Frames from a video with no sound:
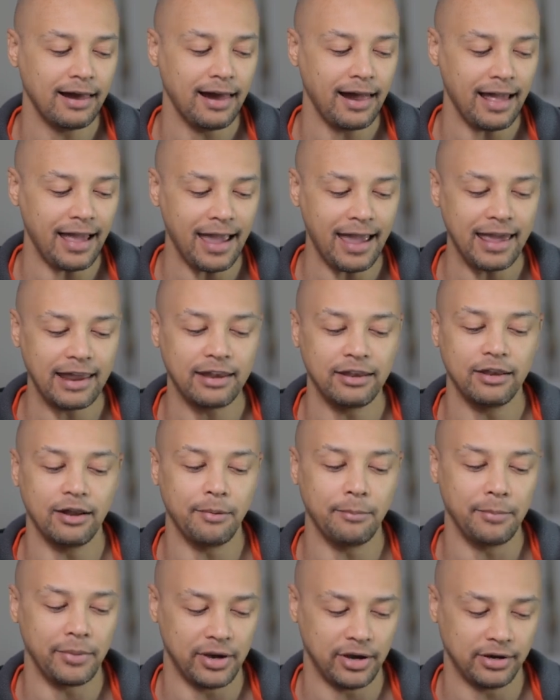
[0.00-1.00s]
and
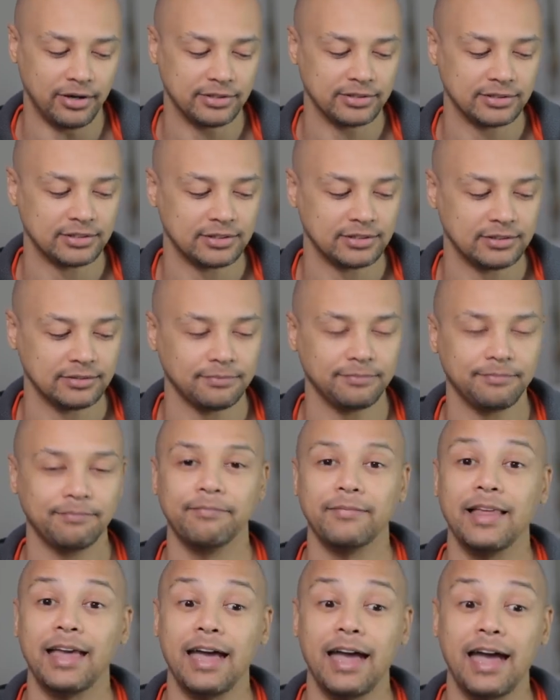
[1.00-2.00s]
numbers
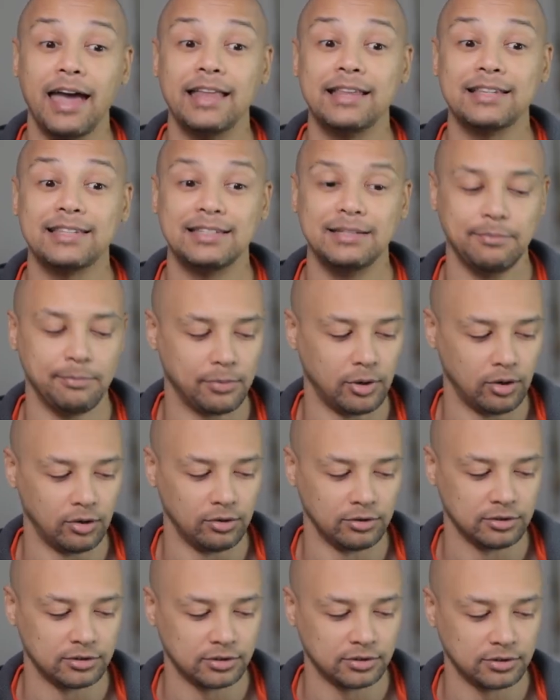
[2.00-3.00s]
and
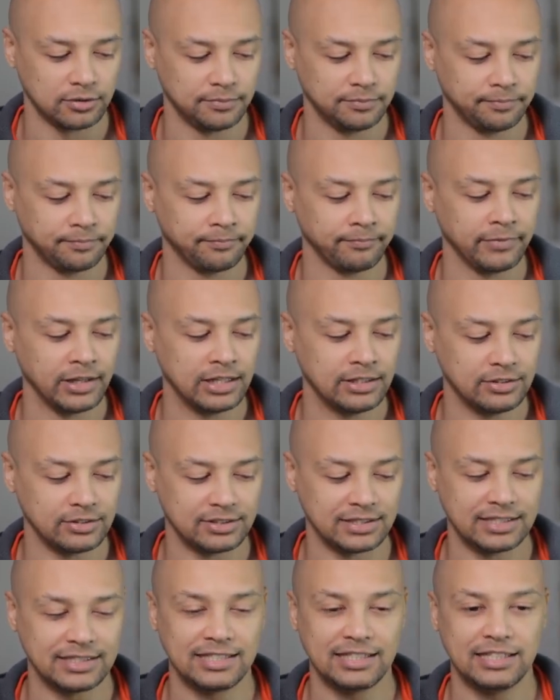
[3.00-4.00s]
symbols.
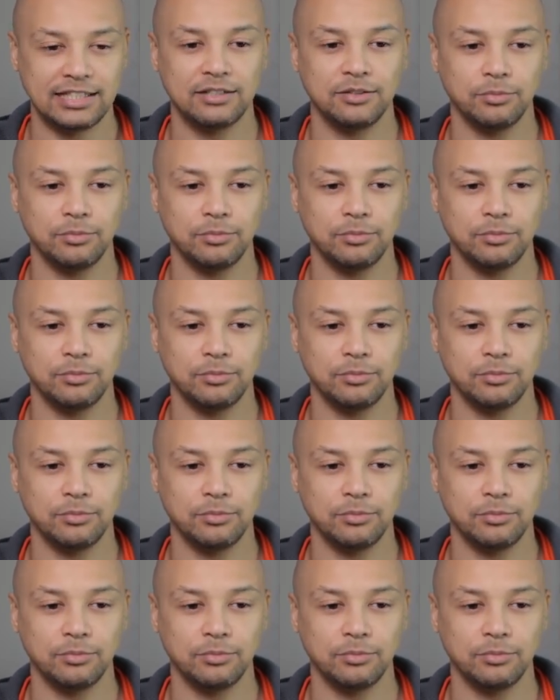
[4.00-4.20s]
So this is